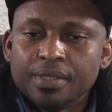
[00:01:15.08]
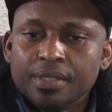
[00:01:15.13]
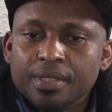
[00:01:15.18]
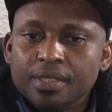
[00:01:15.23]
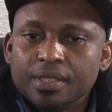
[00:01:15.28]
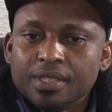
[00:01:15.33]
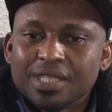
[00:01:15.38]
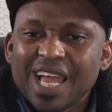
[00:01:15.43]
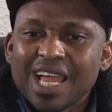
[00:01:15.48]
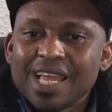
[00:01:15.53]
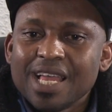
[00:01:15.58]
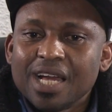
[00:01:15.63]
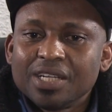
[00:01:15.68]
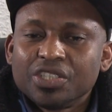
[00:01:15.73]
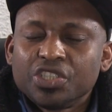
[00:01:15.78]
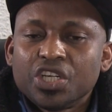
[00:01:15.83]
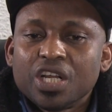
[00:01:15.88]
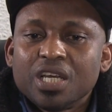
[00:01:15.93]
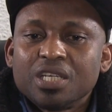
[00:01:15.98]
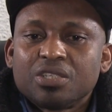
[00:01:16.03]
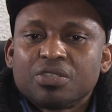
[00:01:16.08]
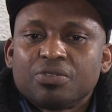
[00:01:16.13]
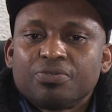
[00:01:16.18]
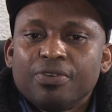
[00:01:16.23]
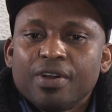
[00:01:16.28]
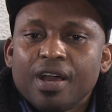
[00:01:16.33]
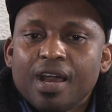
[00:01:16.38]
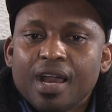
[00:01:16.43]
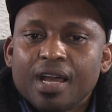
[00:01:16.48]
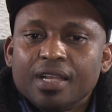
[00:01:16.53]
Tire
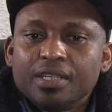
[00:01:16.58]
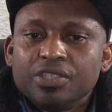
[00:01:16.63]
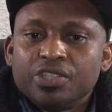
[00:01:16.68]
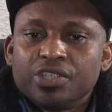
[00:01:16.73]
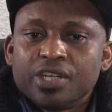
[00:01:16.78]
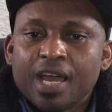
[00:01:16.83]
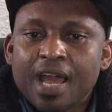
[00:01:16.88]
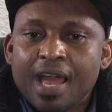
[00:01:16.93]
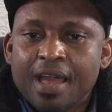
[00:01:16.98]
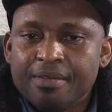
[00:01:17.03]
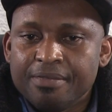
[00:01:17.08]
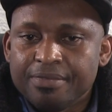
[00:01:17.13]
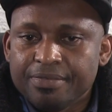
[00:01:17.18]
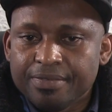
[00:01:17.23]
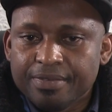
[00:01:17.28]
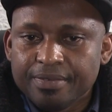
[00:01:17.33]
transfer drive.